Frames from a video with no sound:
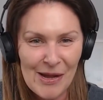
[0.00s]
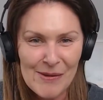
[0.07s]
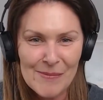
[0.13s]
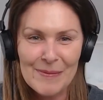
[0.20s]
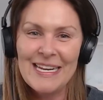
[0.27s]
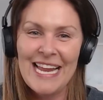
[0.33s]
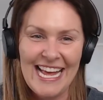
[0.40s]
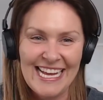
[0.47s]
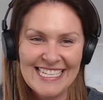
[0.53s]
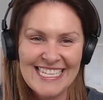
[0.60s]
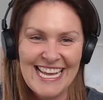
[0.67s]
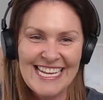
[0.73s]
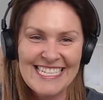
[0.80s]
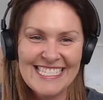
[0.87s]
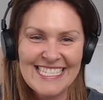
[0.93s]
Open
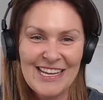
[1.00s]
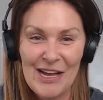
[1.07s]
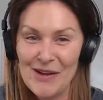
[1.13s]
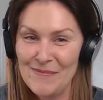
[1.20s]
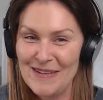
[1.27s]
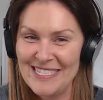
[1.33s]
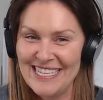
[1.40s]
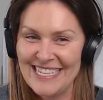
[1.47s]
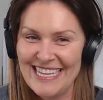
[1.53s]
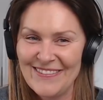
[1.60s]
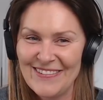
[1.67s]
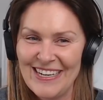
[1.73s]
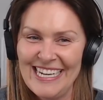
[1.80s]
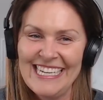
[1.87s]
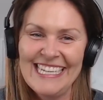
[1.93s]
Access. Hope I said that right.